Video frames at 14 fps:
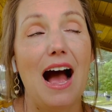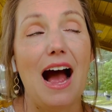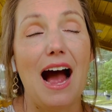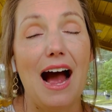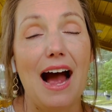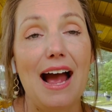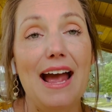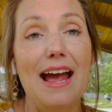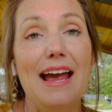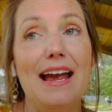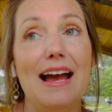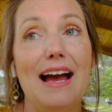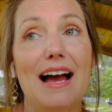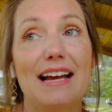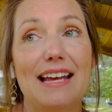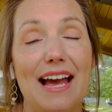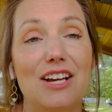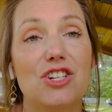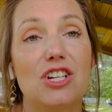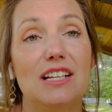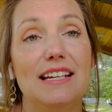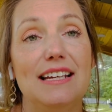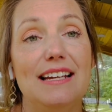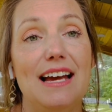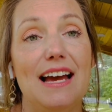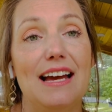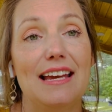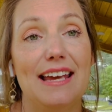I occasionally